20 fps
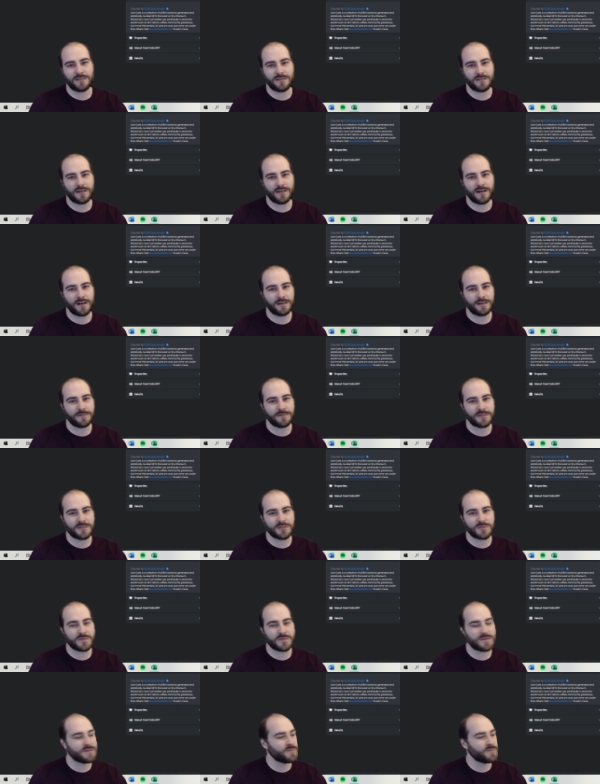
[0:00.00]
This
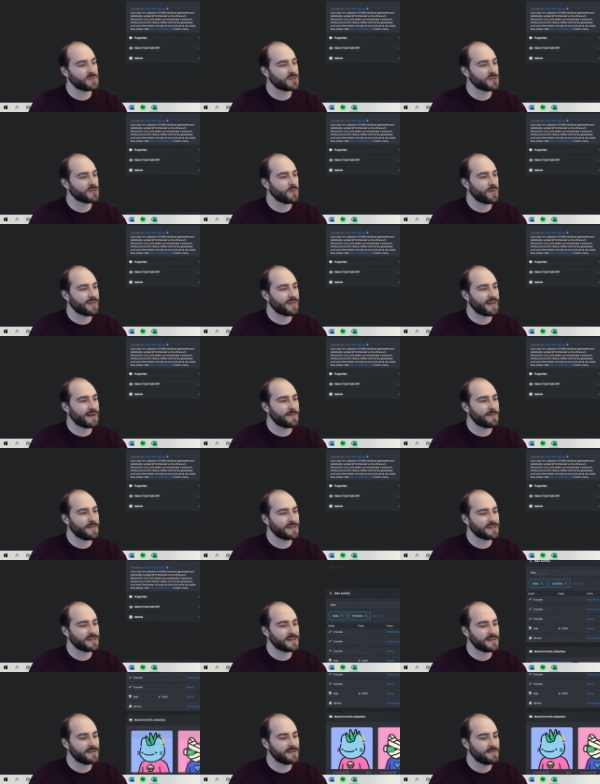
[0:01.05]
one was the one that I
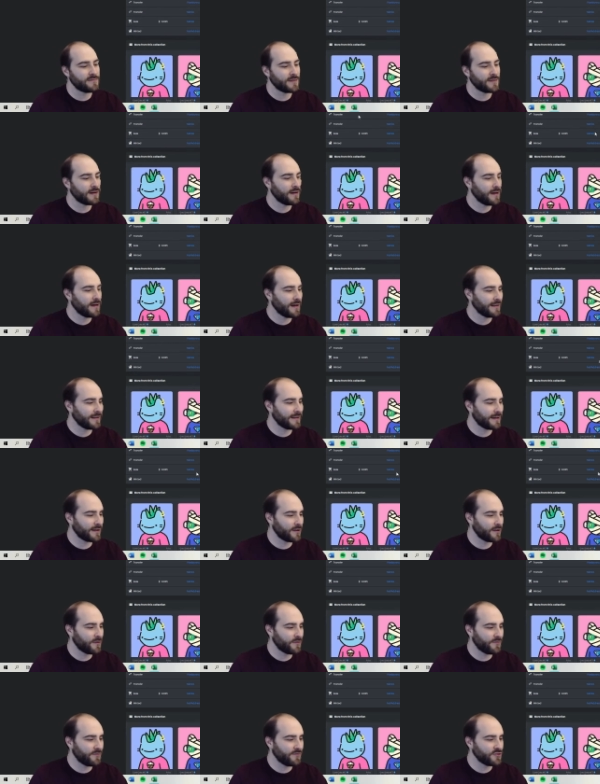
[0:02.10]
minted. I let it
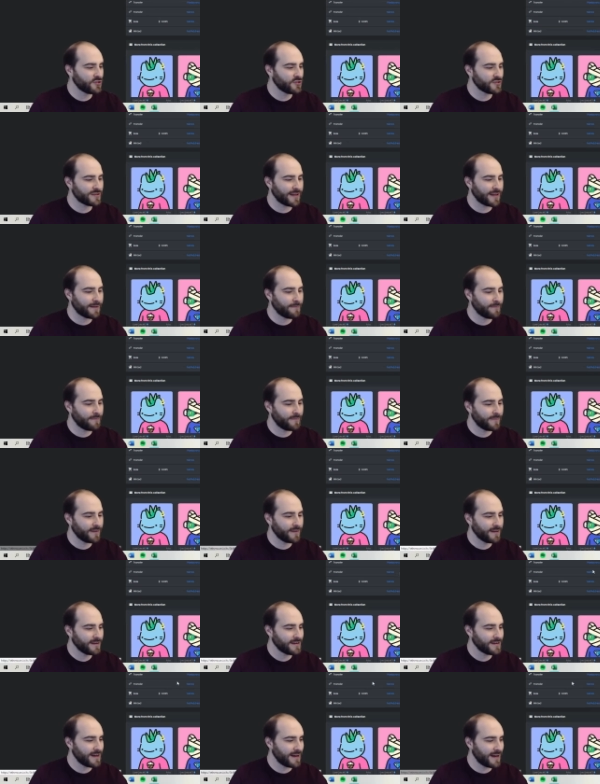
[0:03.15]
go just like
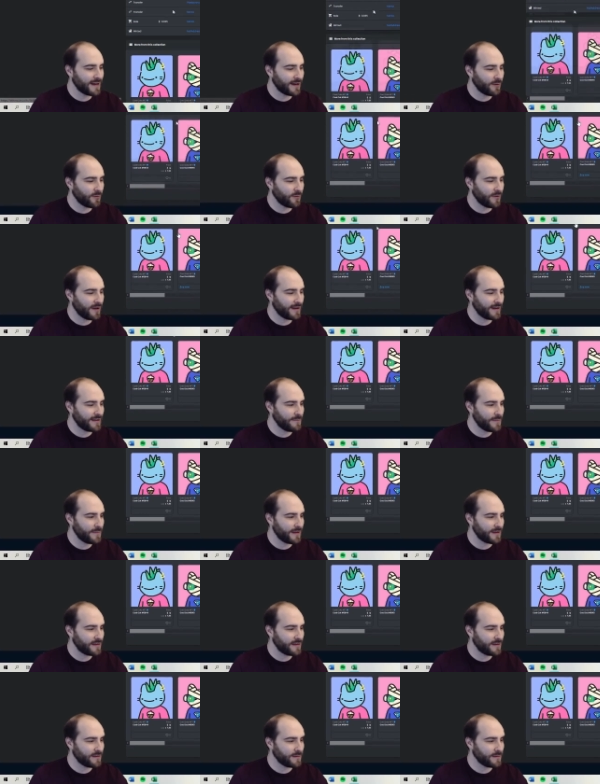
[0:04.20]
I didn't make
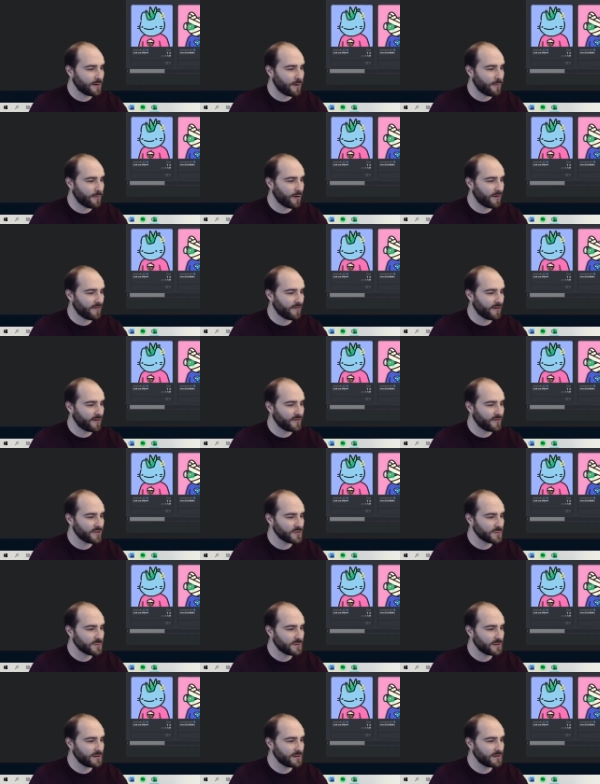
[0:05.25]
a profit on this
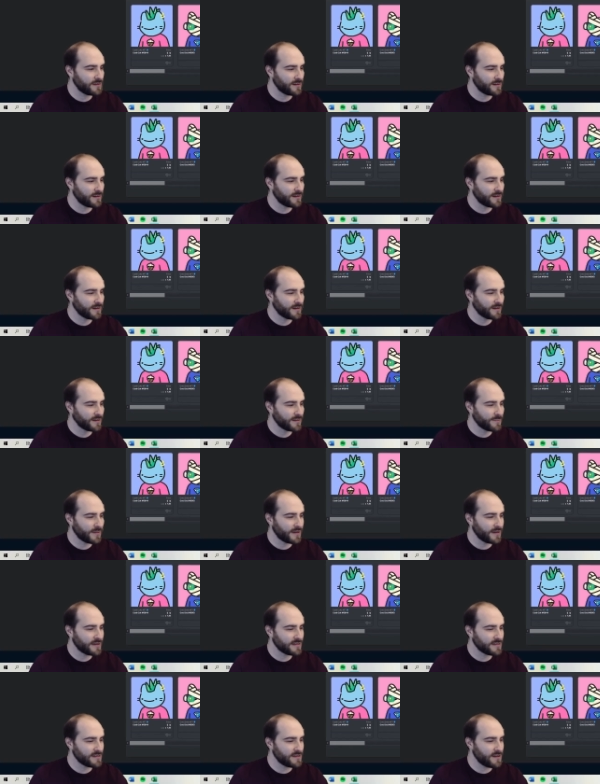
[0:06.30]
one
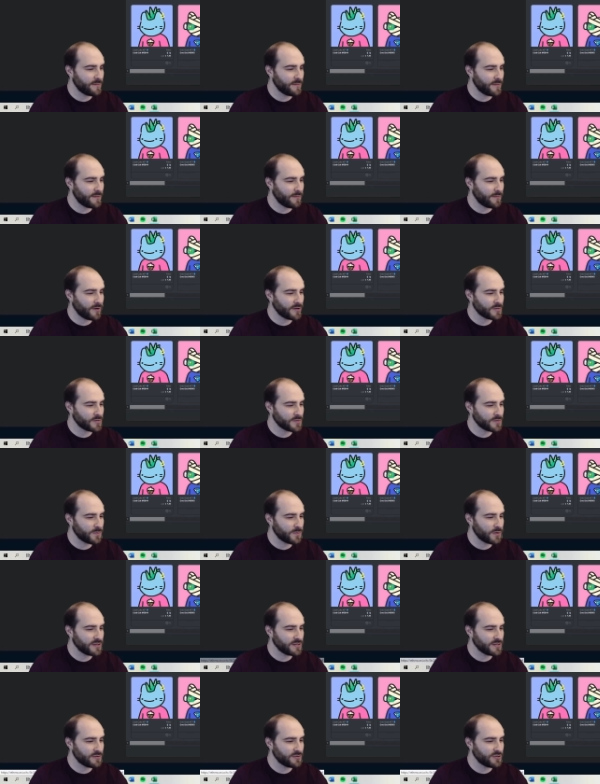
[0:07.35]
because the mint price was
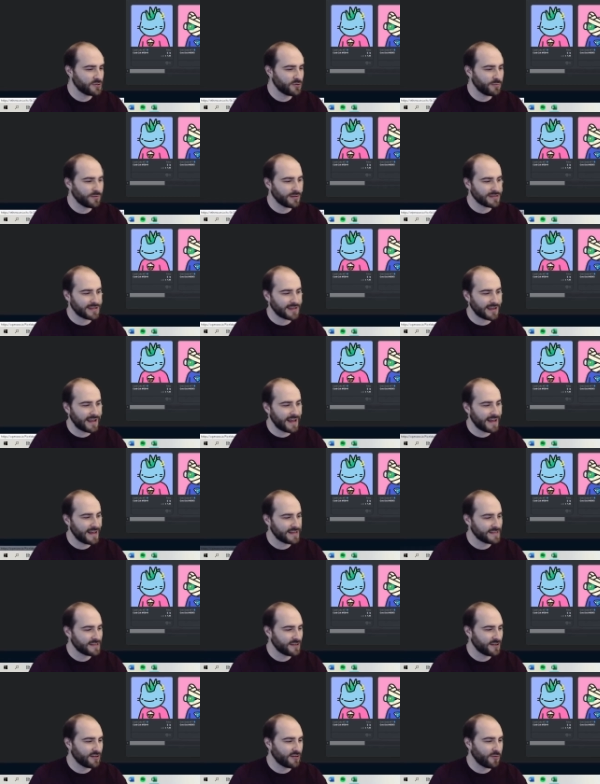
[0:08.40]
0.02 plus the gas and
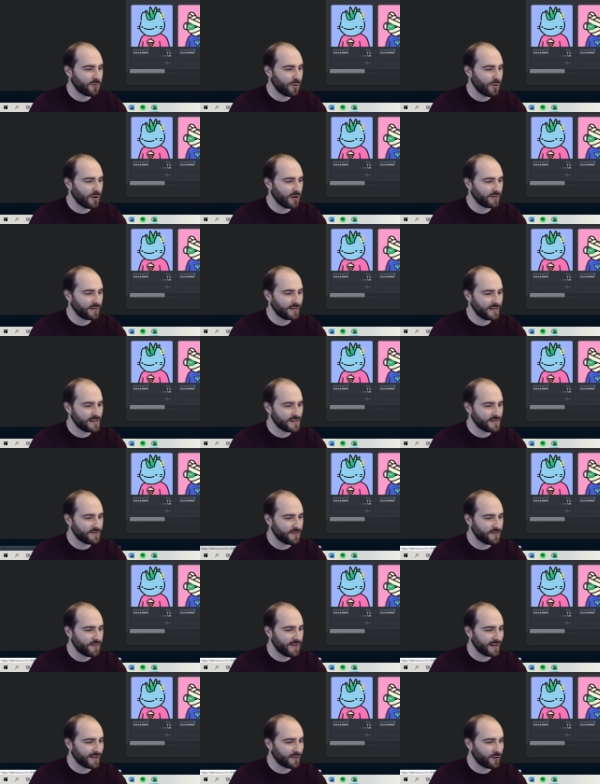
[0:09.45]
then the royalties if you
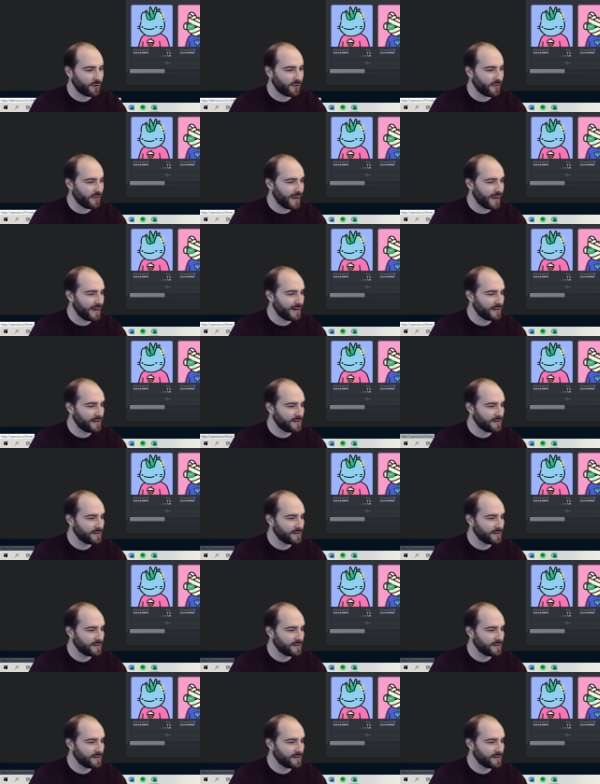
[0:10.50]
factor that in.